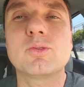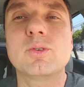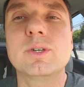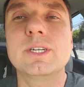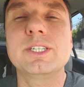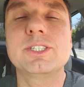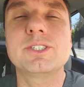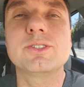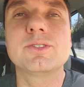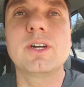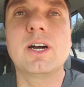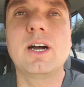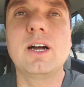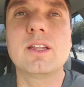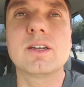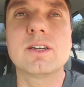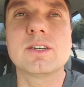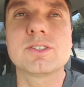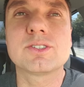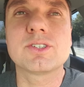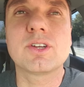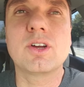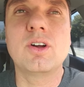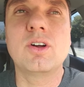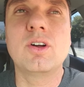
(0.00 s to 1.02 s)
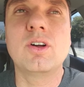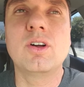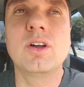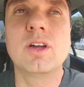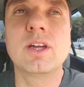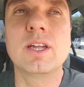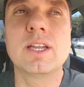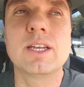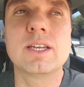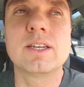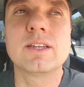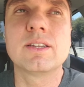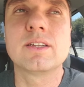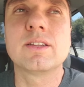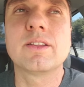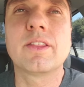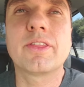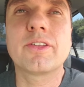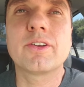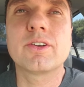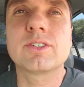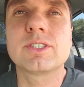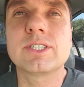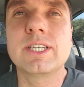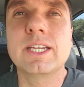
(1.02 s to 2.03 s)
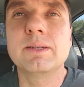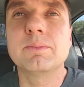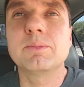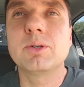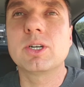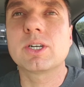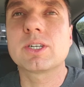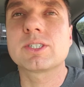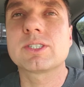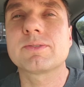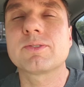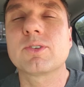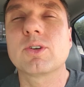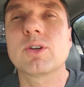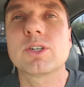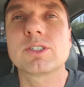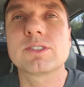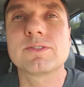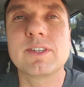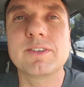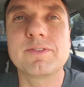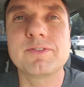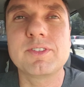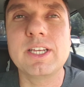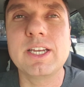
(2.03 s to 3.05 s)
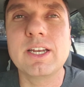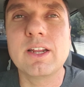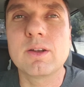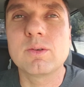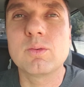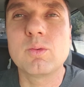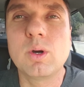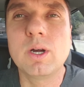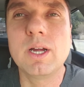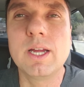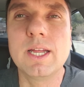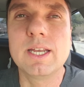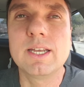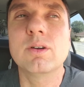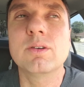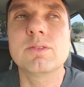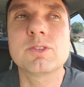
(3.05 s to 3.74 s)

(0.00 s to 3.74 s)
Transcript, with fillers: $22 on 13 books, of course 15 on one.